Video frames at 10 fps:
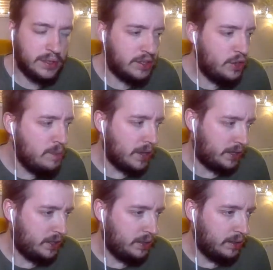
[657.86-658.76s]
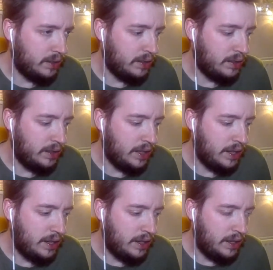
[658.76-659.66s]
too much.
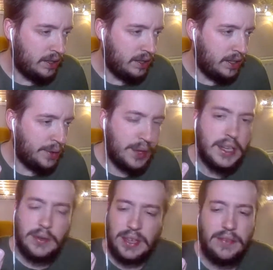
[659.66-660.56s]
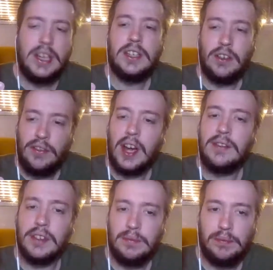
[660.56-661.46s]
It was definitely under a
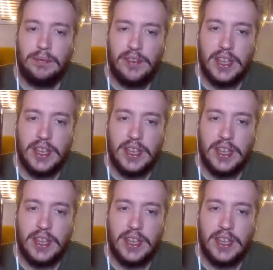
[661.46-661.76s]
$5 for